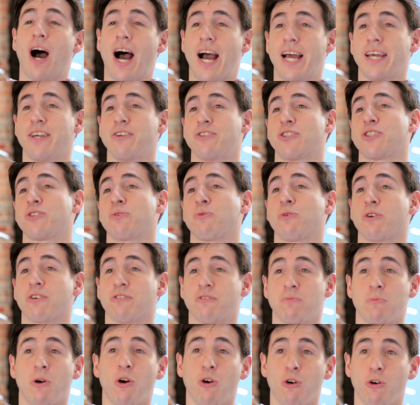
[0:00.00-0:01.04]
I used to work
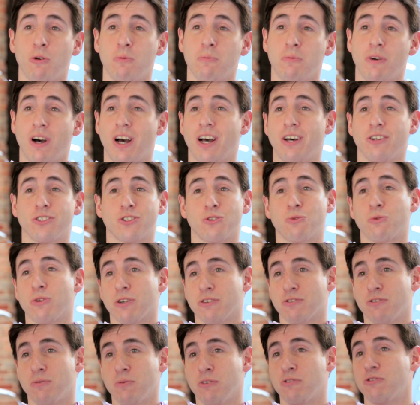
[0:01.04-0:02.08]
from home. I also
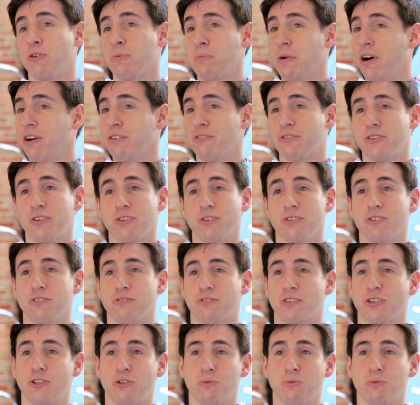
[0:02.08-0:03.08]
worked from a football field of